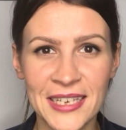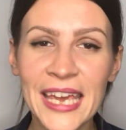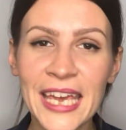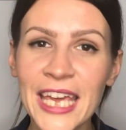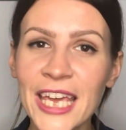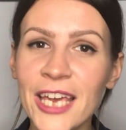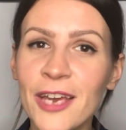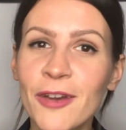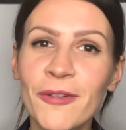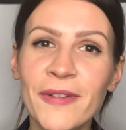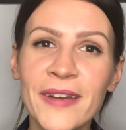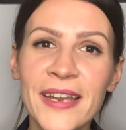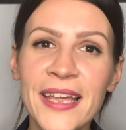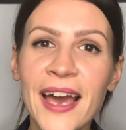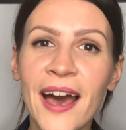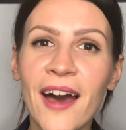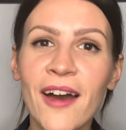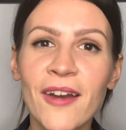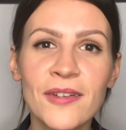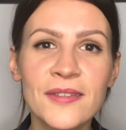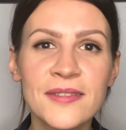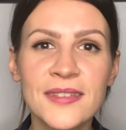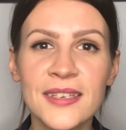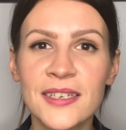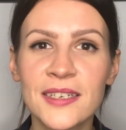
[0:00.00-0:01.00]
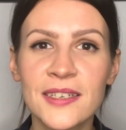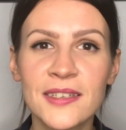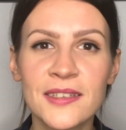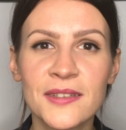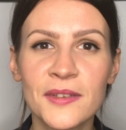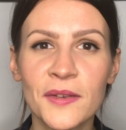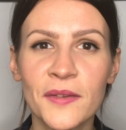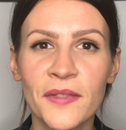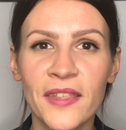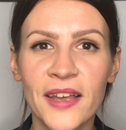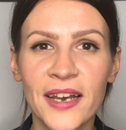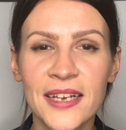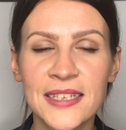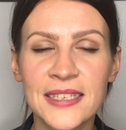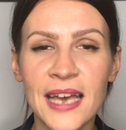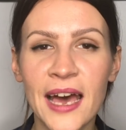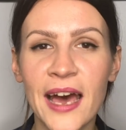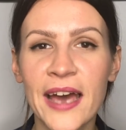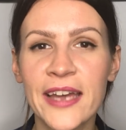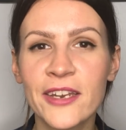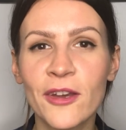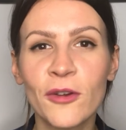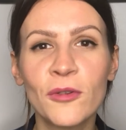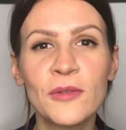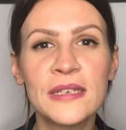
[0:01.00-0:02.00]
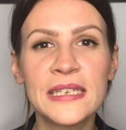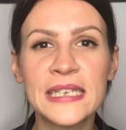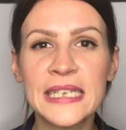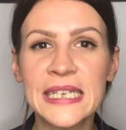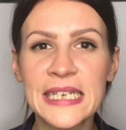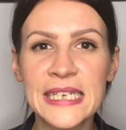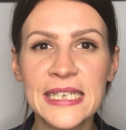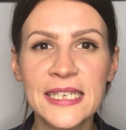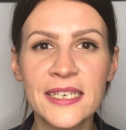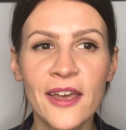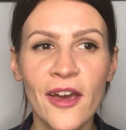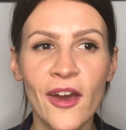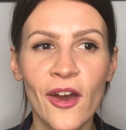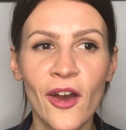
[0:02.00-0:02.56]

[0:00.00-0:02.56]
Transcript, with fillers: Equally, I also understood that I don't need